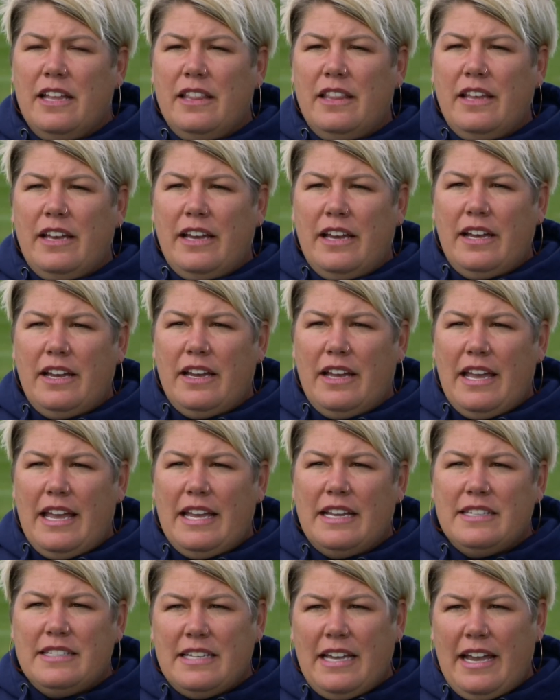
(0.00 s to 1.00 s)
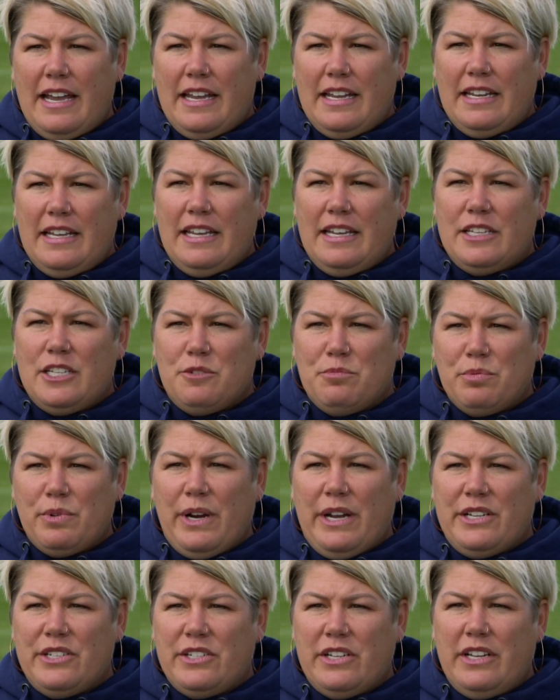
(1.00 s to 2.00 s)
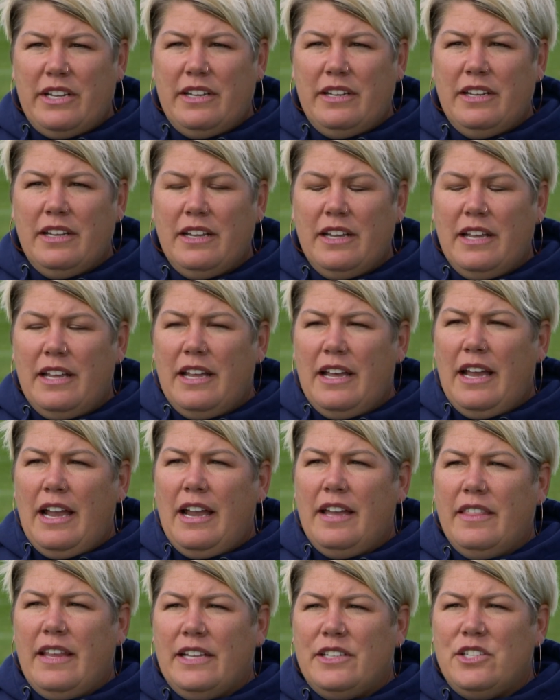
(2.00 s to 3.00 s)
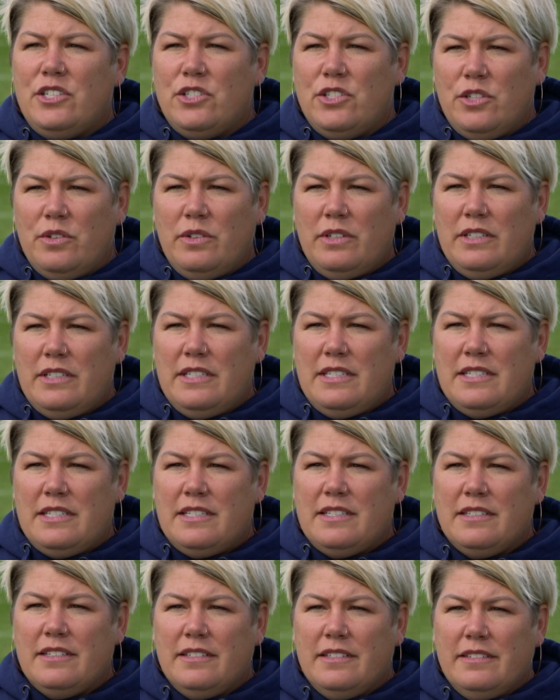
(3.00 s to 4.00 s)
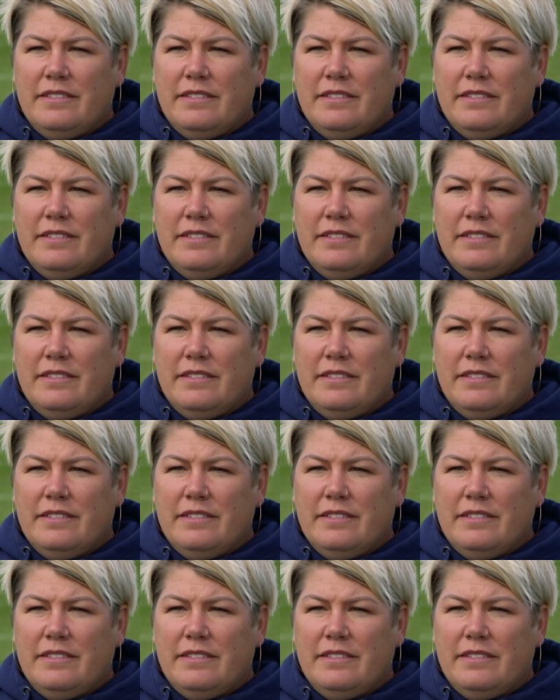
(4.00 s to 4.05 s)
the anxiety and depression, and that students